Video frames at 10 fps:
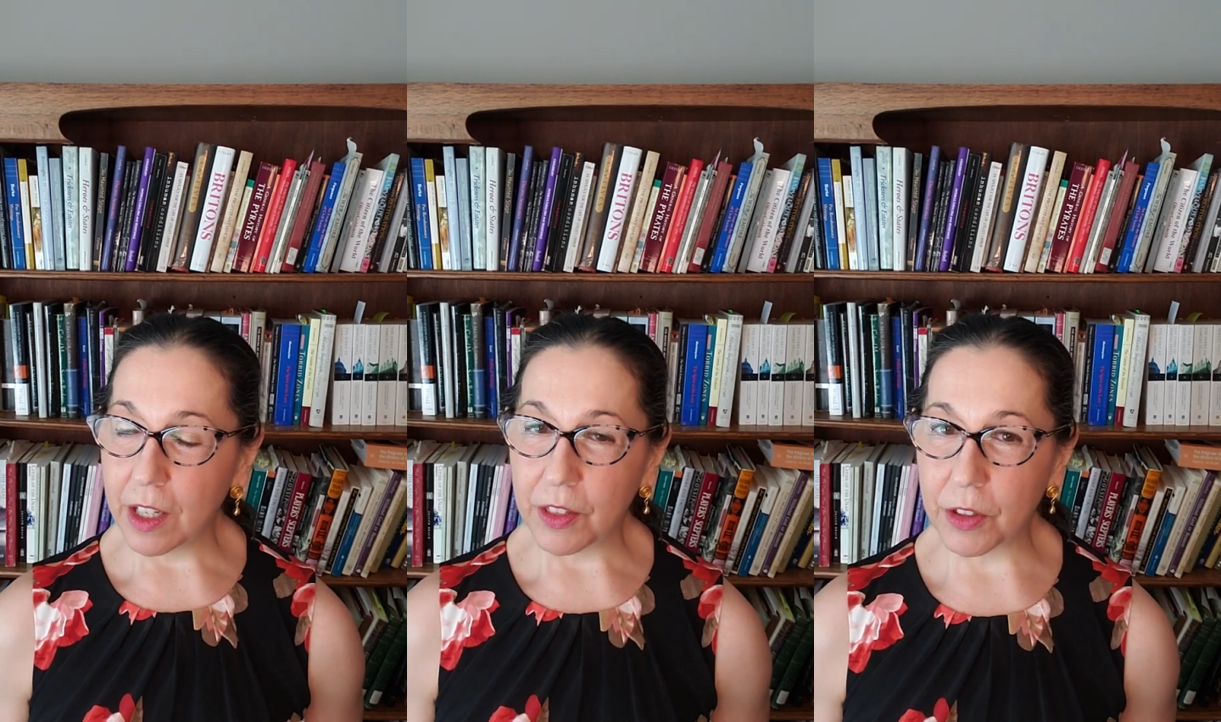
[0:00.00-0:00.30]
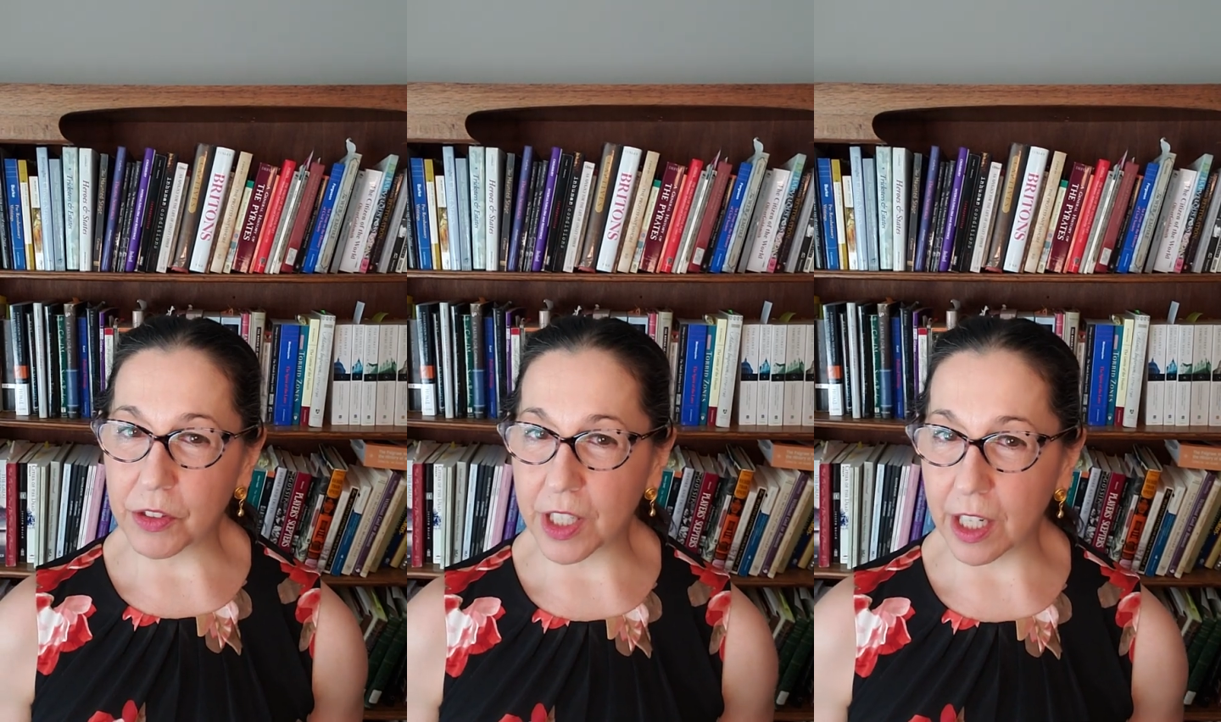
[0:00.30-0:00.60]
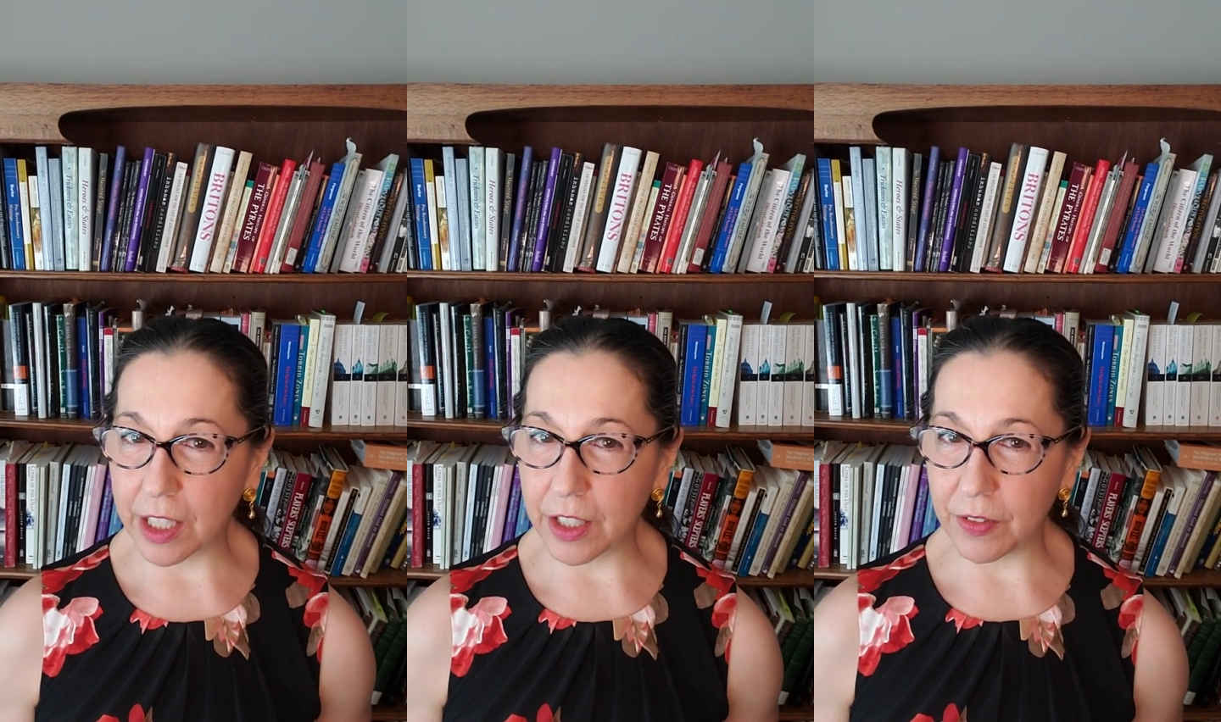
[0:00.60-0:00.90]
there's a
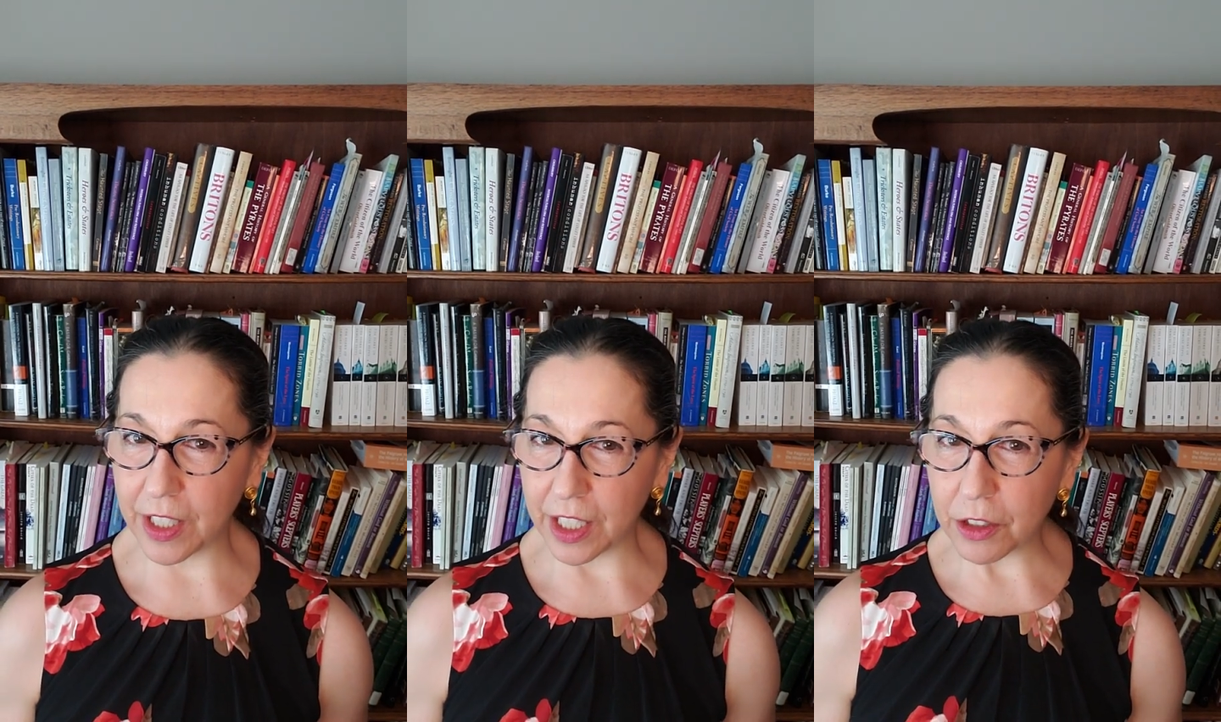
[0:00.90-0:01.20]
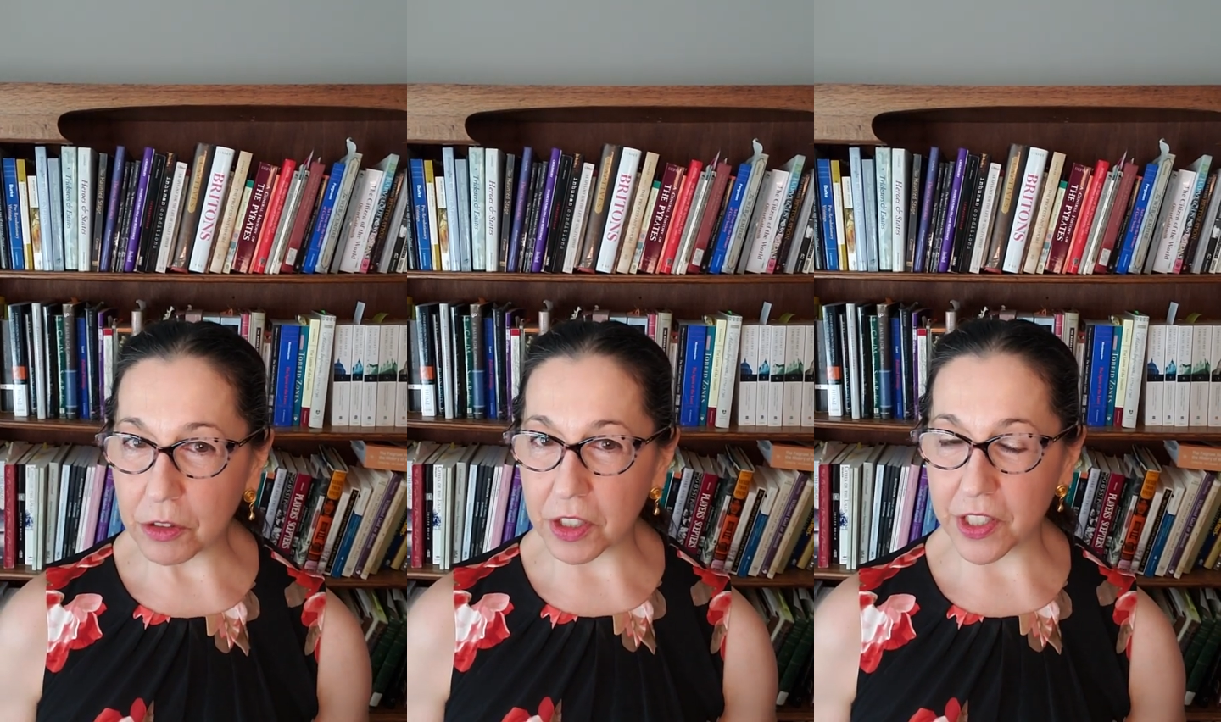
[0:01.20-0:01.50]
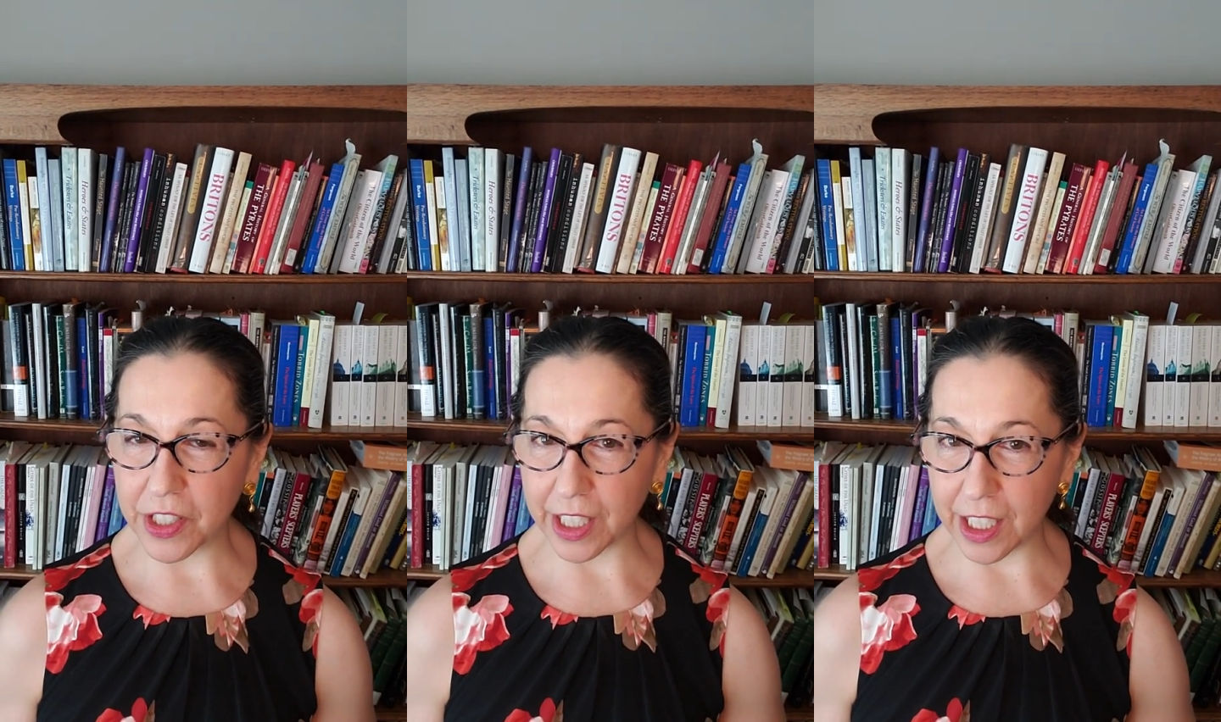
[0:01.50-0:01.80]
kind of
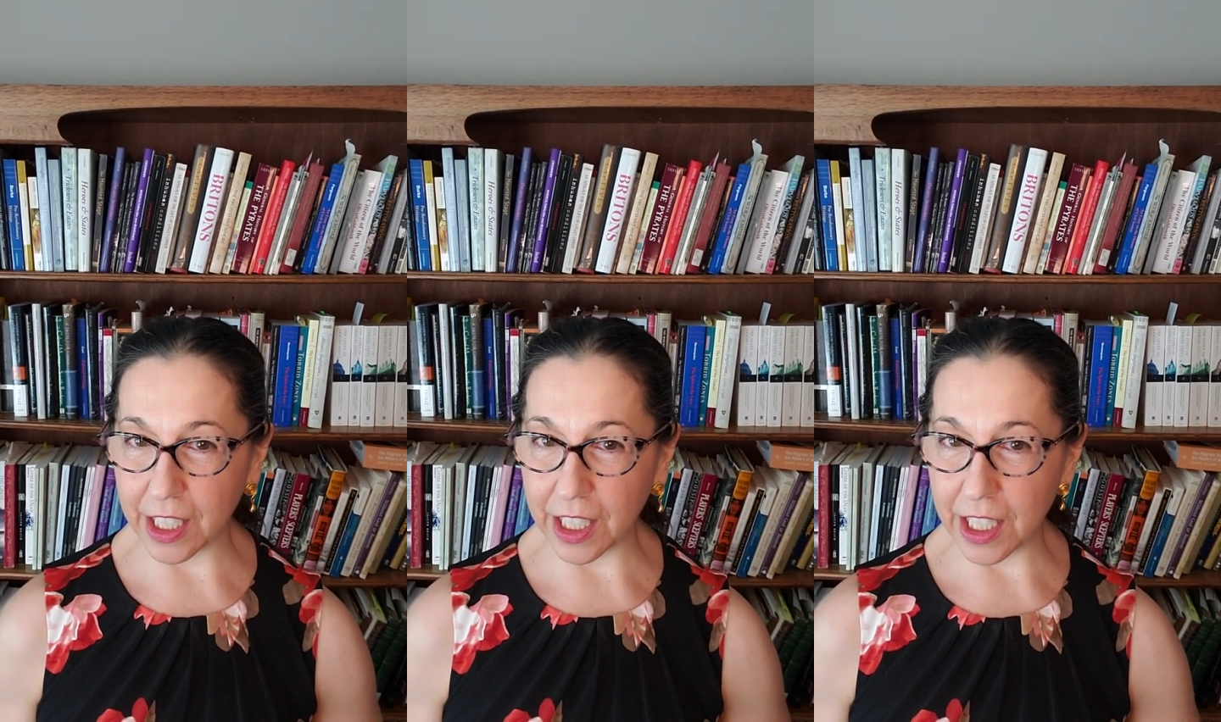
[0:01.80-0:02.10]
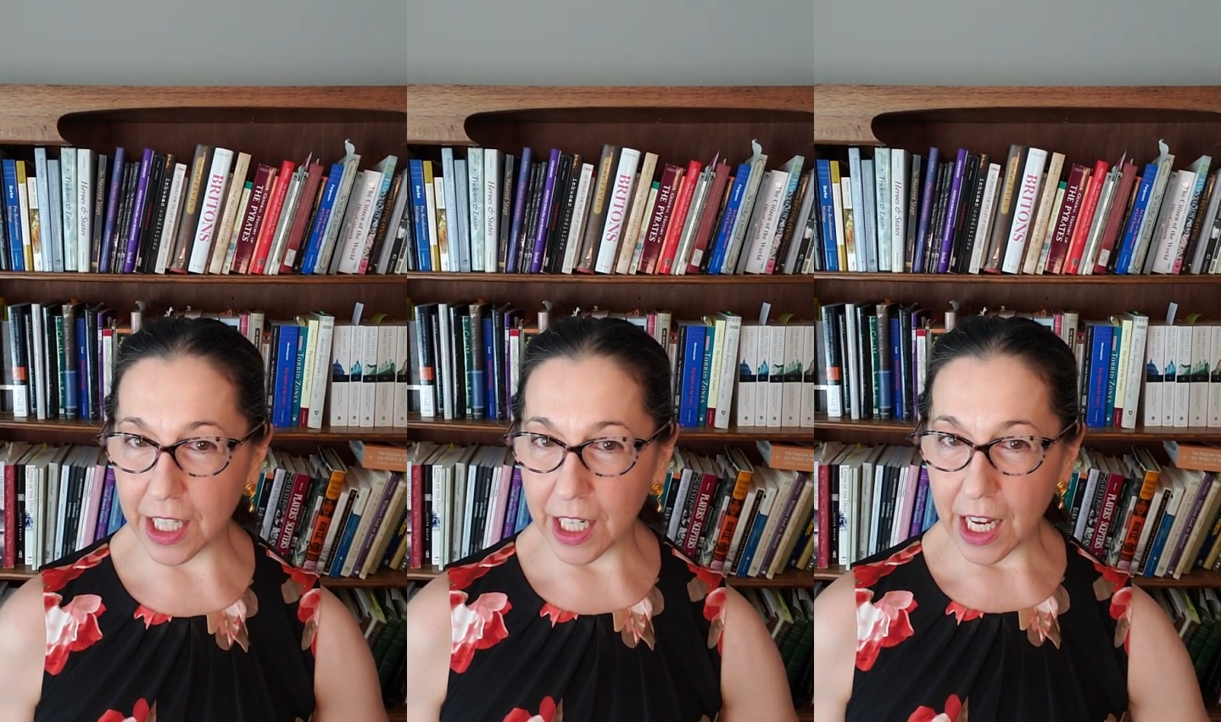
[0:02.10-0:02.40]
interest in